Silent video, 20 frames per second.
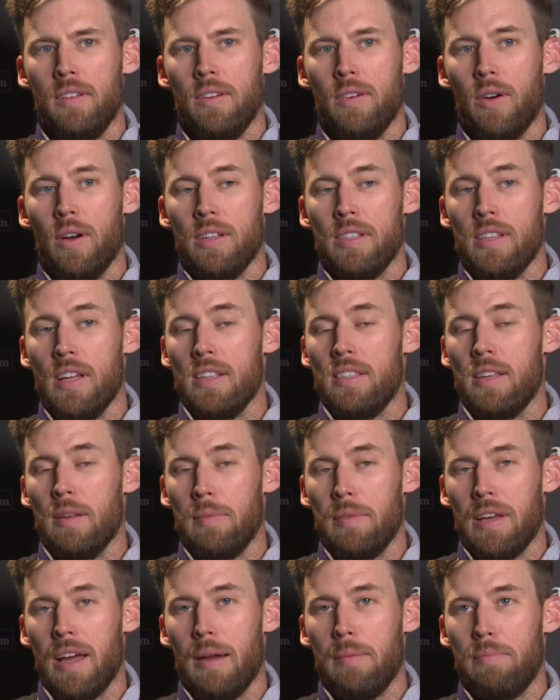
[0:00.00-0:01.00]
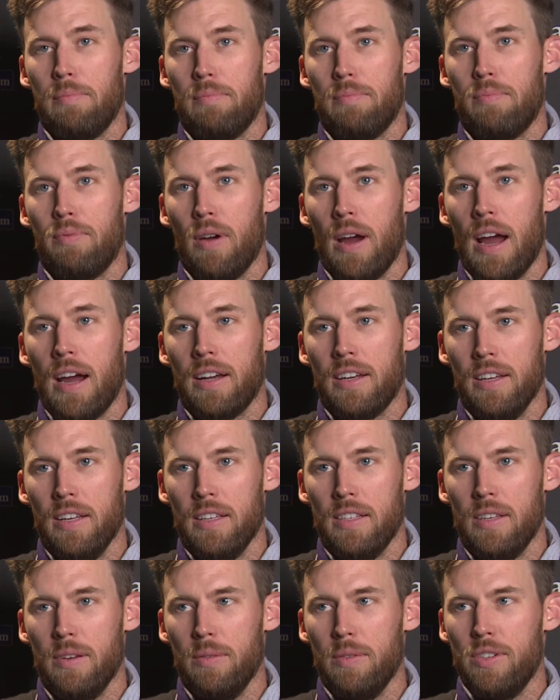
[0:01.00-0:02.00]
Well, it's not something I
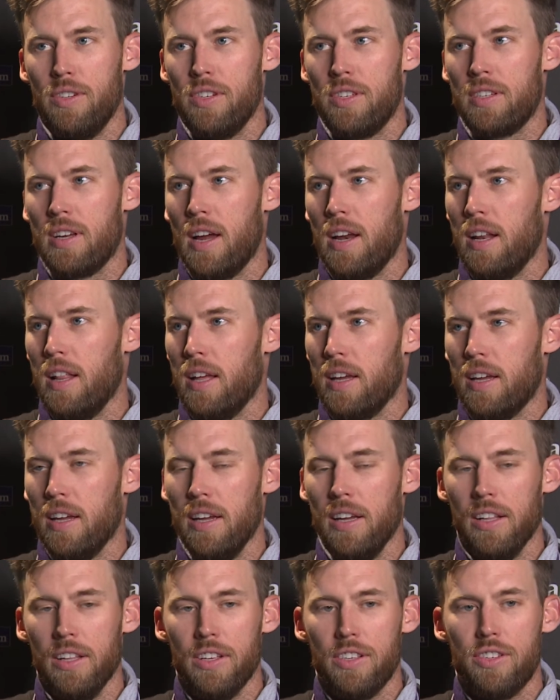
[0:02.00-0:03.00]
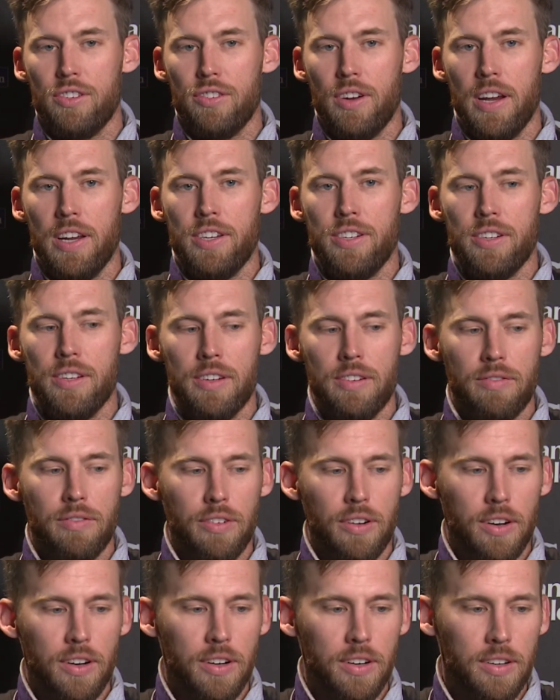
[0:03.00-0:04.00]
practice. It was just kind of like an illustration
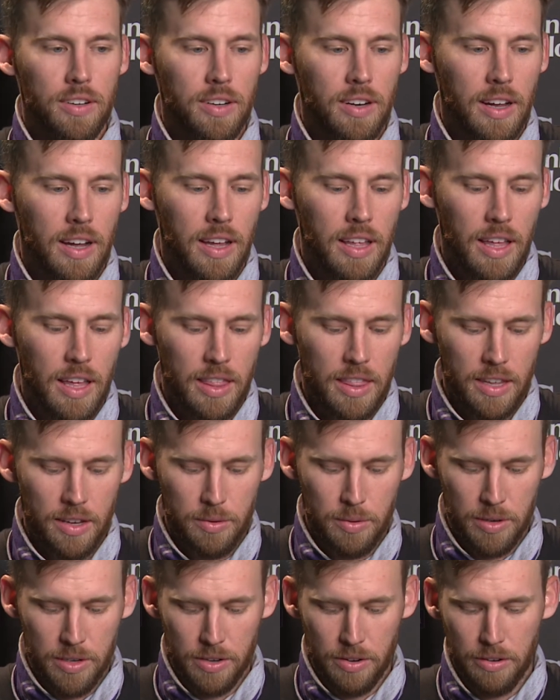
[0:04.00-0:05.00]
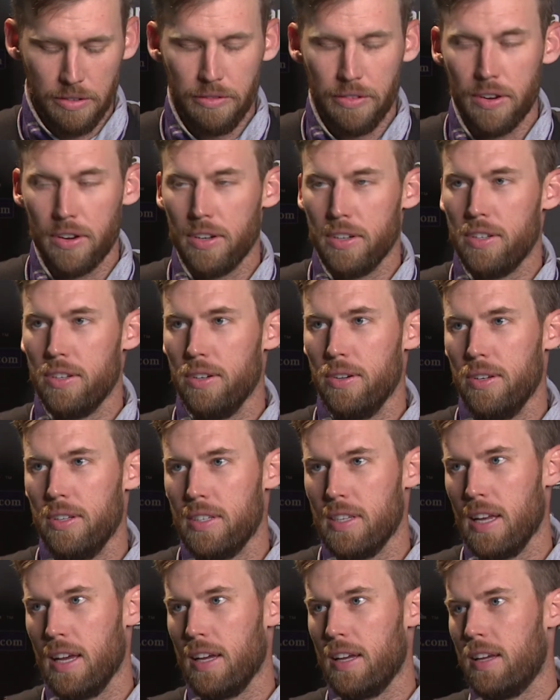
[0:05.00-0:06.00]
for, I think what you're referring to
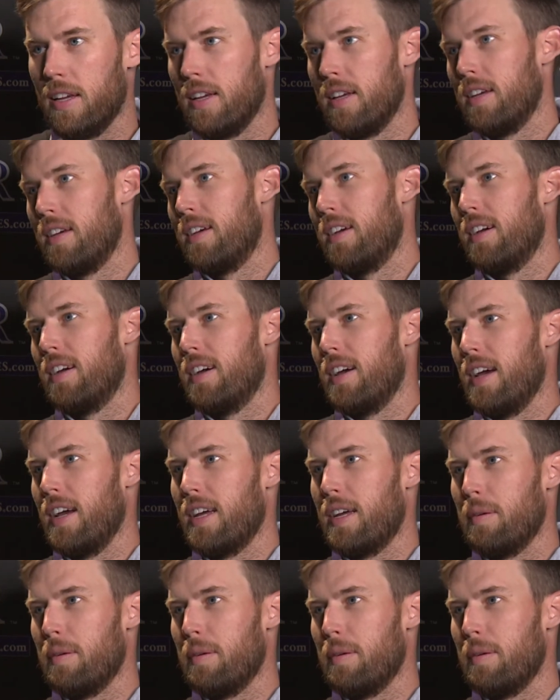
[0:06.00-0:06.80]
is like, I